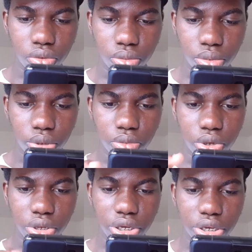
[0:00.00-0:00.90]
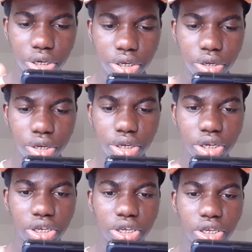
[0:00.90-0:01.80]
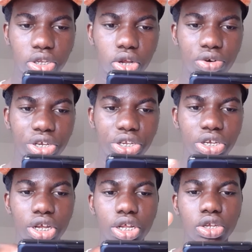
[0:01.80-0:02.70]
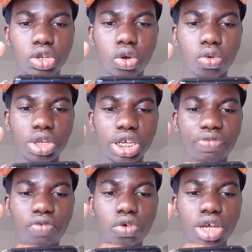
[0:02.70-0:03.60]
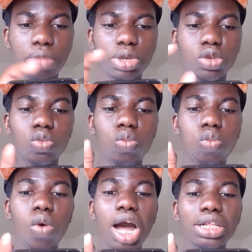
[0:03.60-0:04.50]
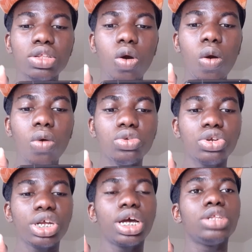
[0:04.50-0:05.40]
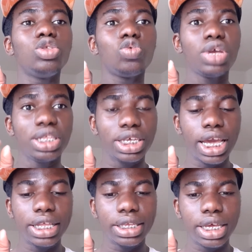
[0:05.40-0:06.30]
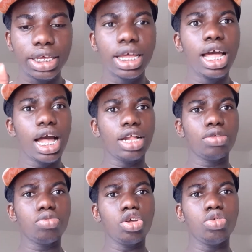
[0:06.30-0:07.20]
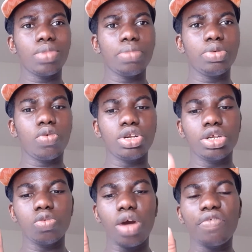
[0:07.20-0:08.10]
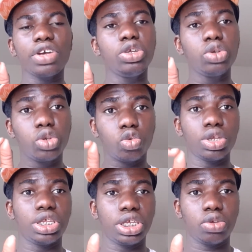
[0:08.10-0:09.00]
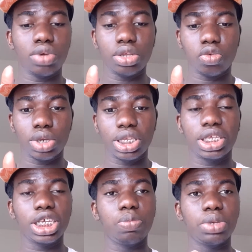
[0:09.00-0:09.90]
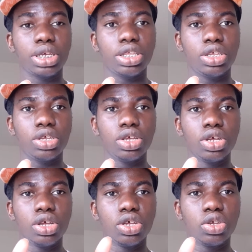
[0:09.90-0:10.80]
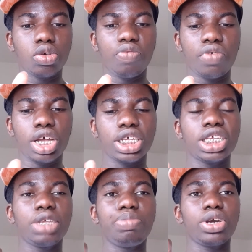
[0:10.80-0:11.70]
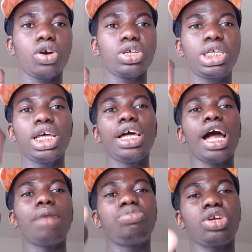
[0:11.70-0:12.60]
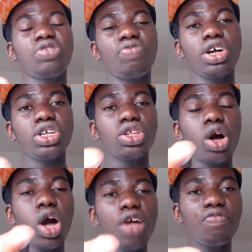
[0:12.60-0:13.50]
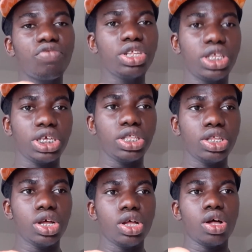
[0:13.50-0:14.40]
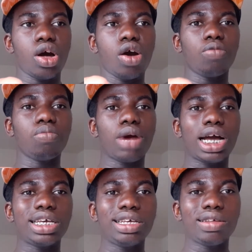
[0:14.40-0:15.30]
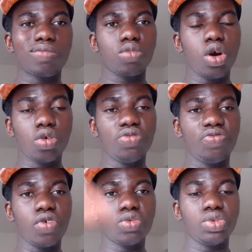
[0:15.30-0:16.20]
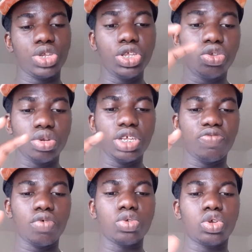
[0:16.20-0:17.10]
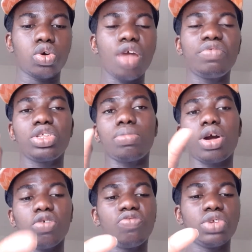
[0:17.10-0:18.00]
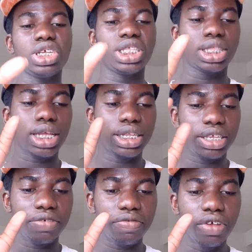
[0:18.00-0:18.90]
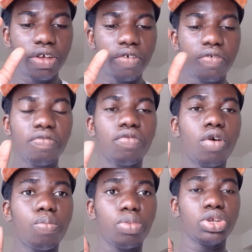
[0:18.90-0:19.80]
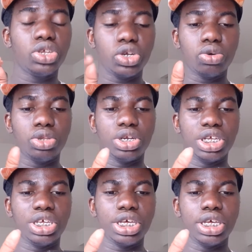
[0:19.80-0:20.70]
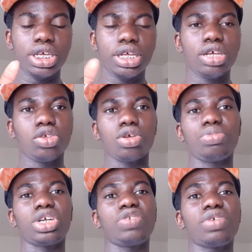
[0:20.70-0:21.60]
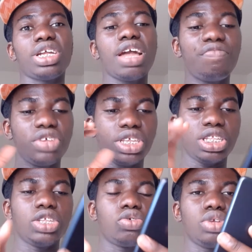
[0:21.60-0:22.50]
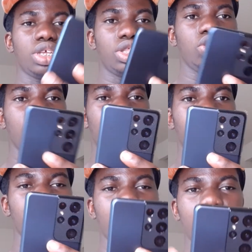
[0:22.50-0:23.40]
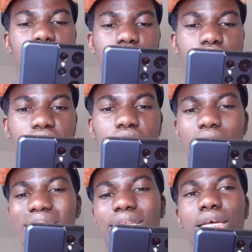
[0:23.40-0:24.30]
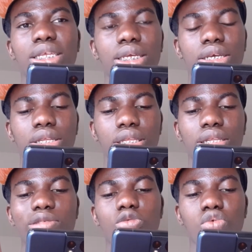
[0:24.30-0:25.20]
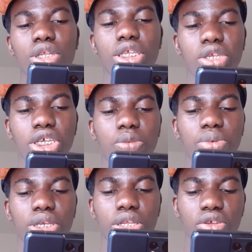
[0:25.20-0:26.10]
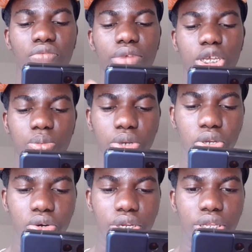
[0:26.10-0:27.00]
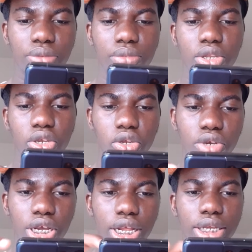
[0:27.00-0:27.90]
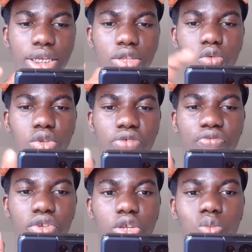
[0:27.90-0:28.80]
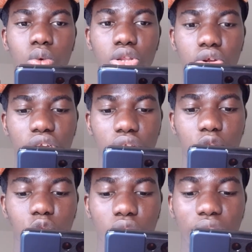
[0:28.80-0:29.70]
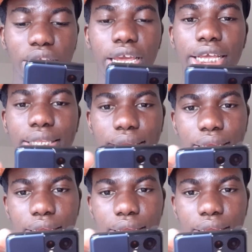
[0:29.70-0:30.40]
we don't need this. This is the storage. So the phone came with 128 gig. And you know, you might be wondering why have I used 26% so fast. It's because I'm transferring everything on my old phone into this phone. So everything on my old phone is 34.03 gig. So I'm transferring everything into this new phone, and that's why that's taking 26% of my space already. So yeah, that's it. The phone is 128 gig.